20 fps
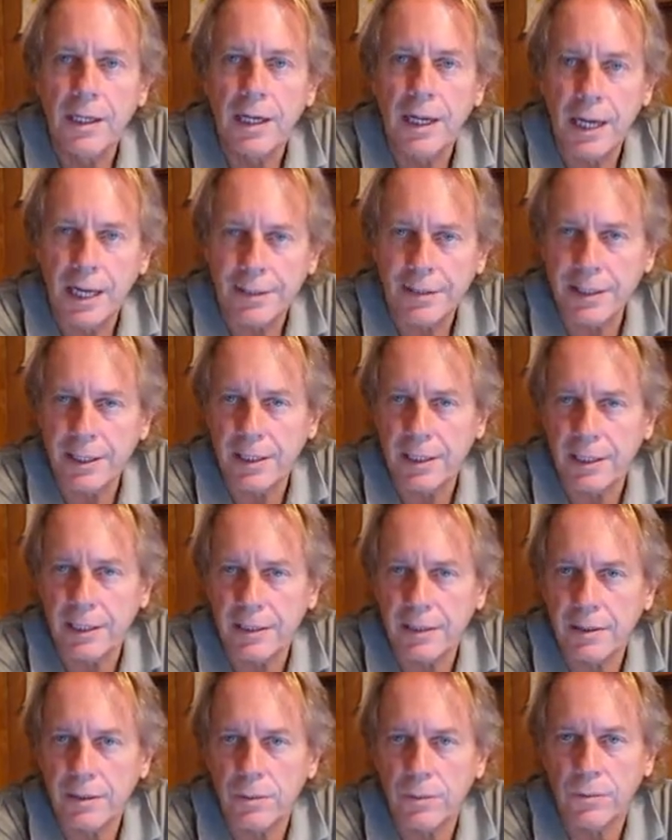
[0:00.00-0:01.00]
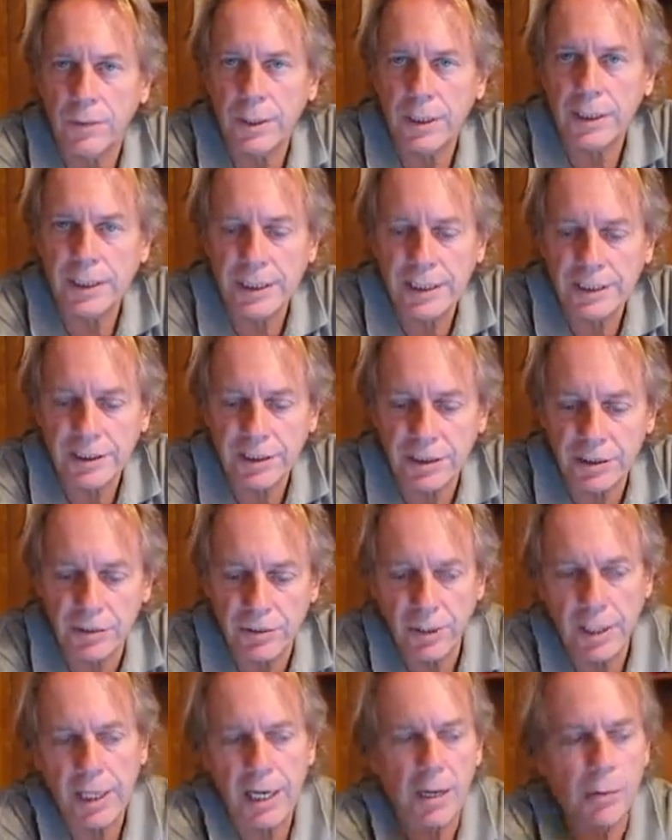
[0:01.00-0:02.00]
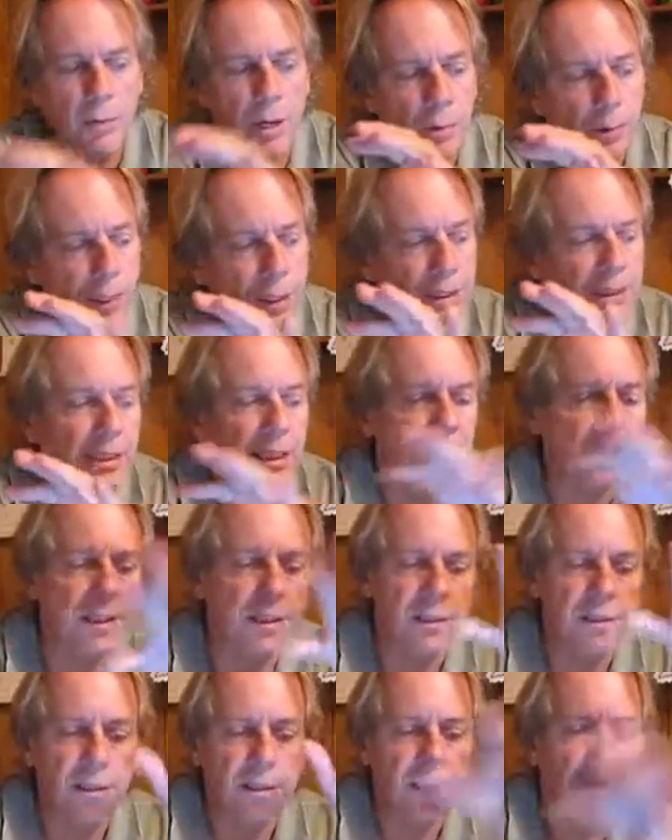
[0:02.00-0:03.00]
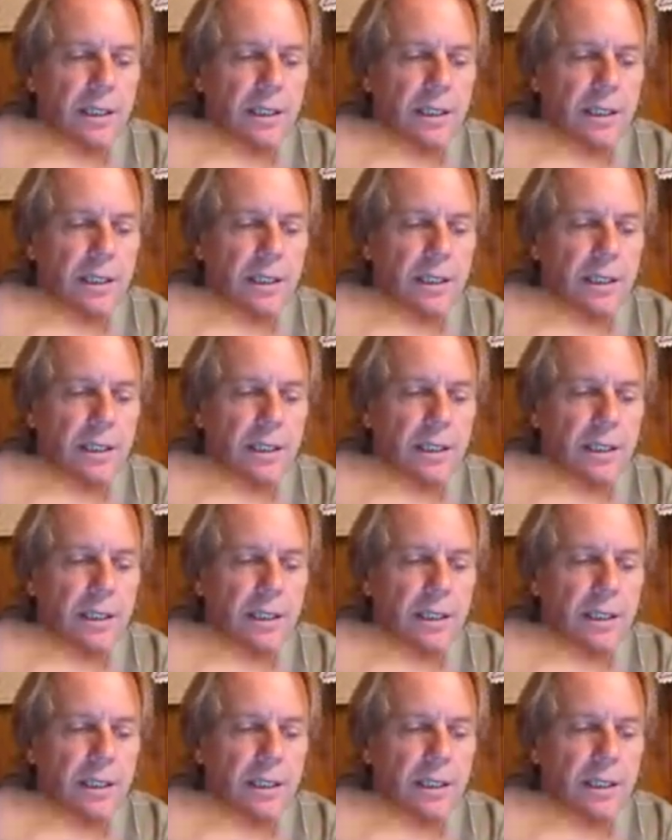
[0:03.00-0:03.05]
I think really needs to do. And I want to tell you,